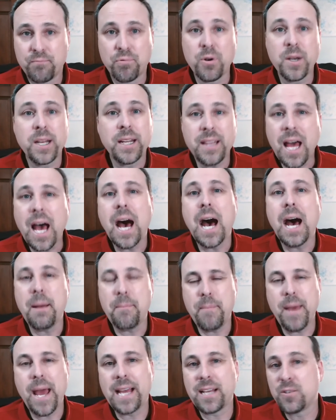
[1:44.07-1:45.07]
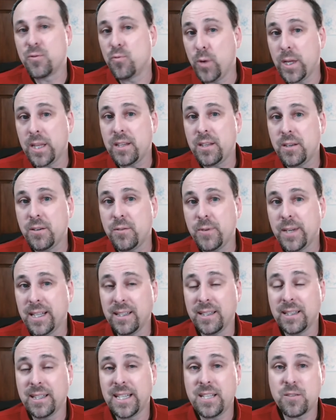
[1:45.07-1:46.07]
Bring the hot bags with you,
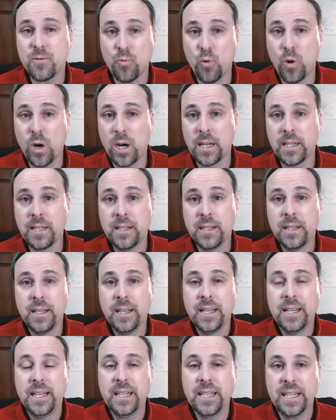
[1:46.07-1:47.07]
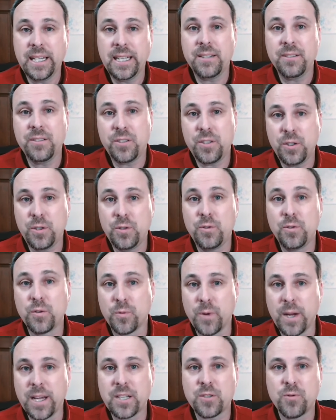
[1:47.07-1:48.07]
at least one, into
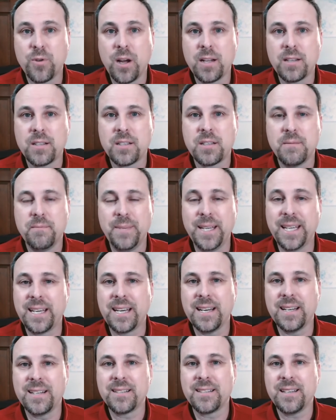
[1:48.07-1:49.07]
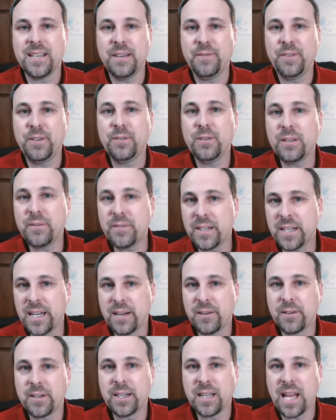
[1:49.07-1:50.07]
the restaurants, because if you live in
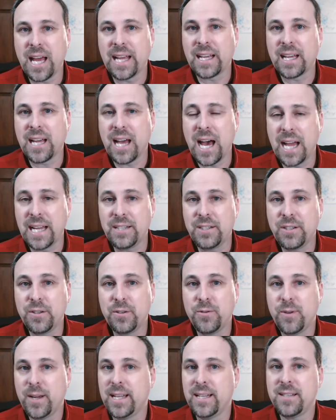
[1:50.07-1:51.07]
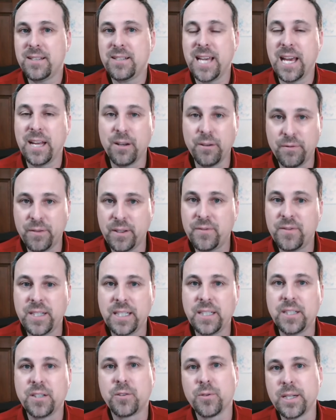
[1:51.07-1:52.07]
an area like I do and it's 10 or
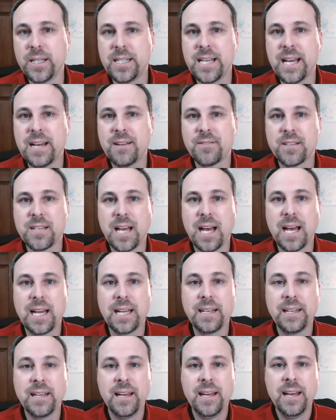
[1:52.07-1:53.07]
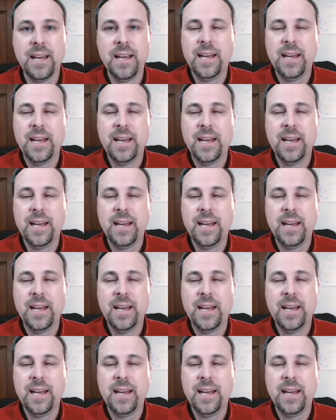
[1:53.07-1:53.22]
15 degrees outside